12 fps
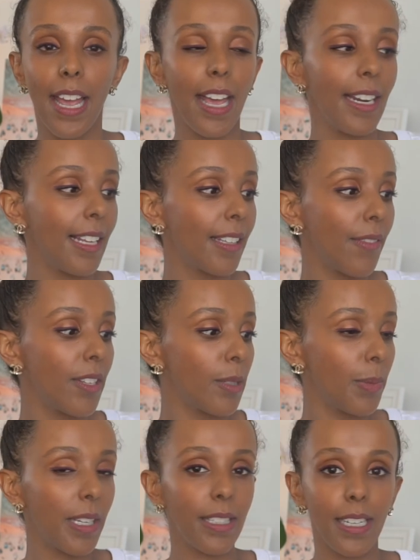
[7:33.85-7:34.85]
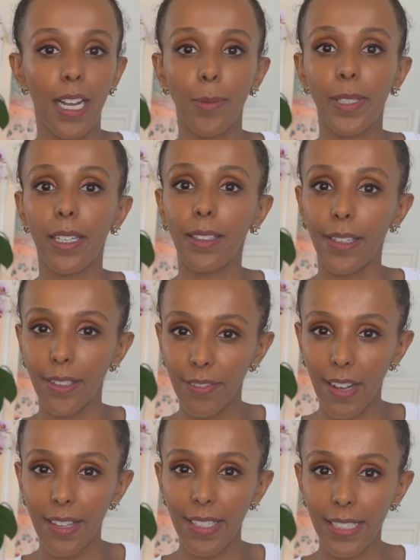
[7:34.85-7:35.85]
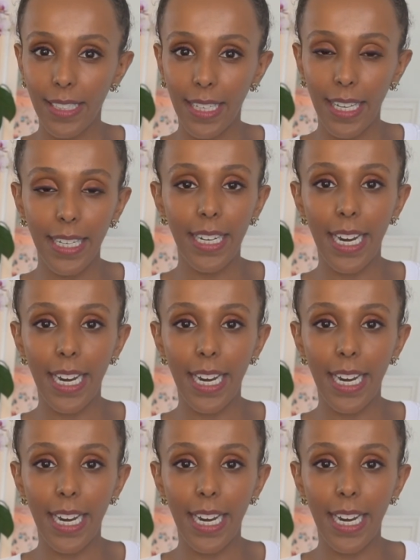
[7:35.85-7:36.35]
and I love this because it helps clarify the skin.